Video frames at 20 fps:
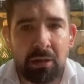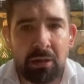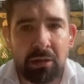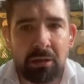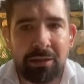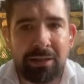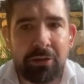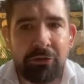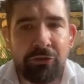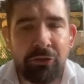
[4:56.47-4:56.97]

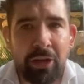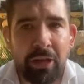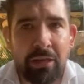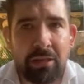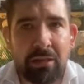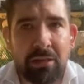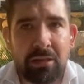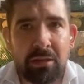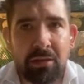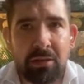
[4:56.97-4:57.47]
the
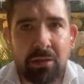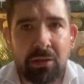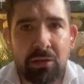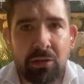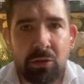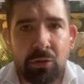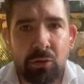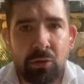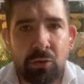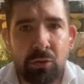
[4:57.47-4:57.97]
chance
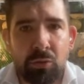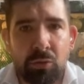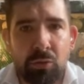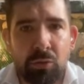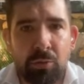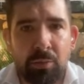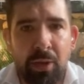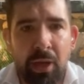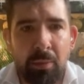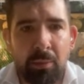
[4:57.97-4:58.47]

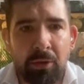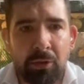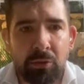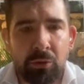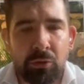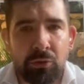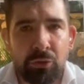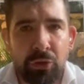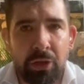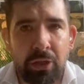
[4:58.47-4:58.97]
to be able
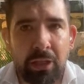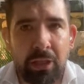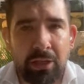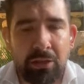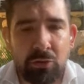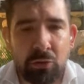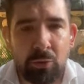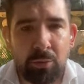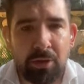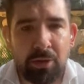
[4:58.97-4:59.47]
to trade
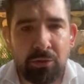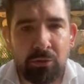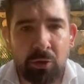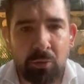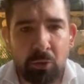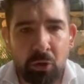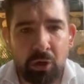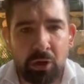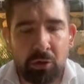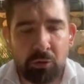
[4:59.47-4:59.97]
instruments
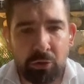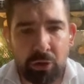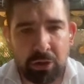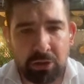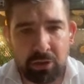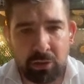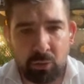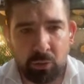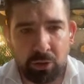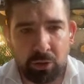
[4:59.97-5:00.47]
from all
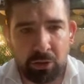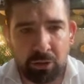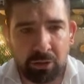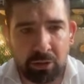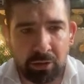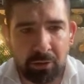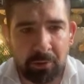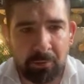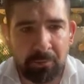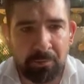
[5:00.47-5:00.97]
across the world.
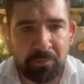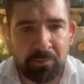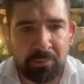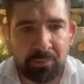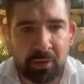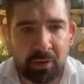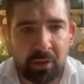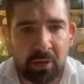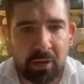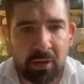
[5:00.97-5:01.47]

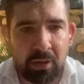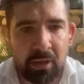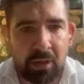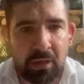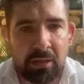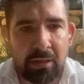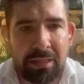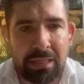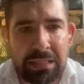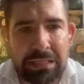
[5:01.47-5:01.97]

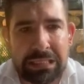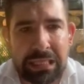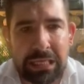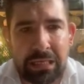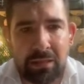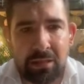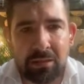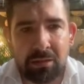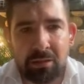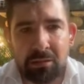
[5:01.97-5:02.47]
And these
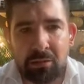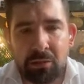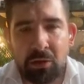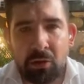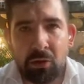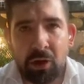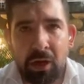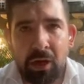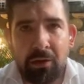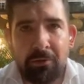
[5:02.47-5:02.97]
days,
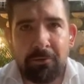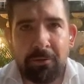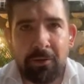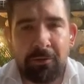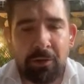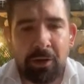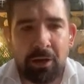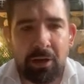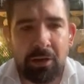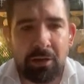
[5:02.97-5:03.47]
okay,
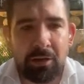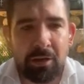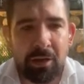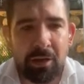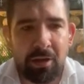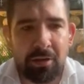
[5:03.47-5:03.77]
15